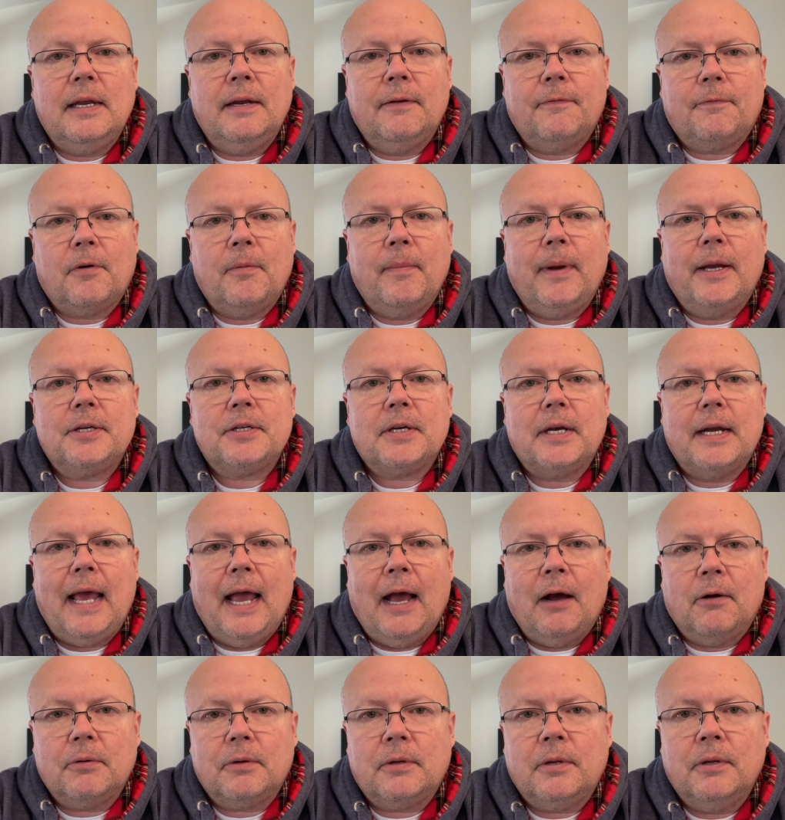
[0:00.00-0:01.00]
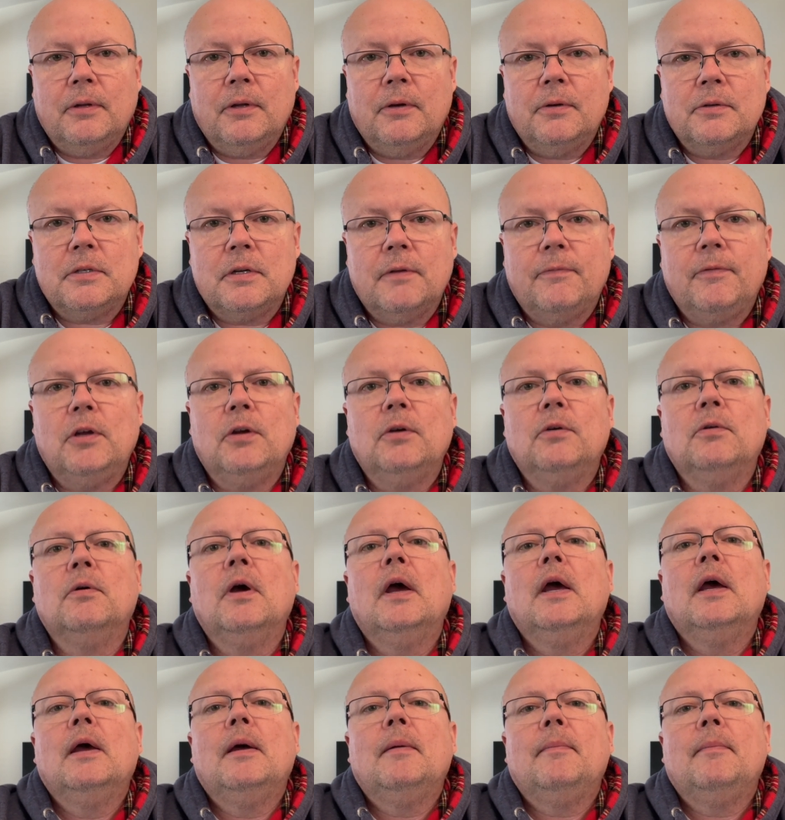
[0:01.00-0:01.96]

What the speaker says: information out to those of you,